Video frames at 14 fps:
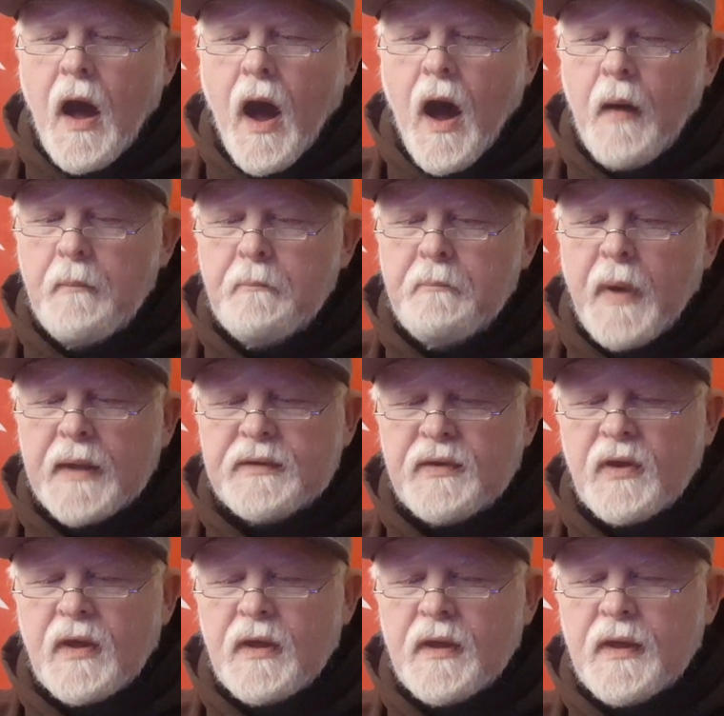Uh, but
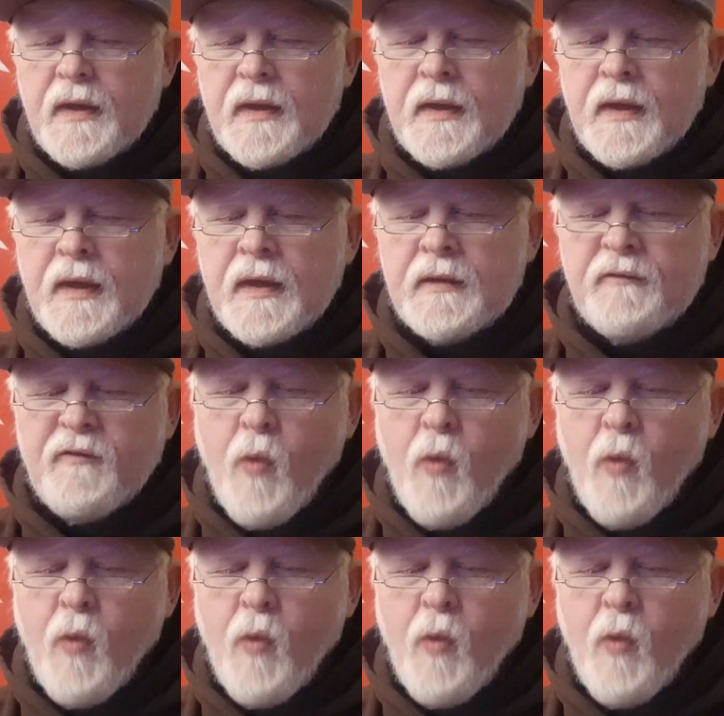uh, it, it,